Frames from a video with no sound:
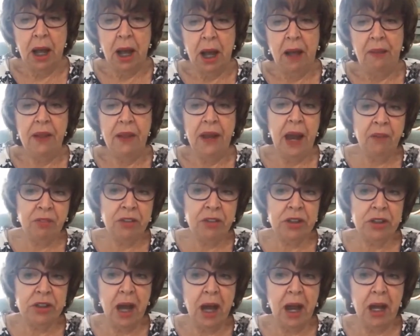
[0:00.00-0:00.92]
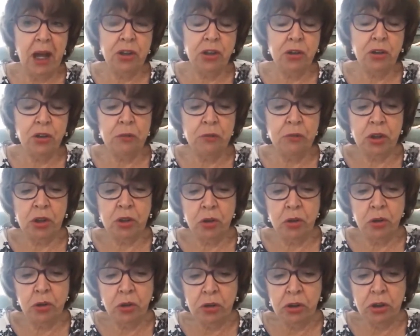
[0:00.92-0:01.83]
And then after that, I took them to
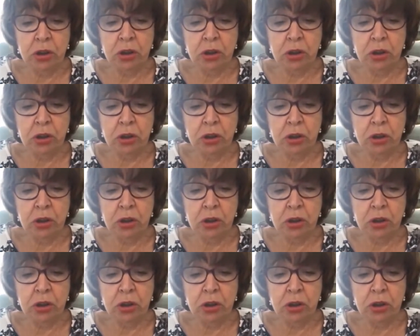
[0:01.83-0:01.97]
court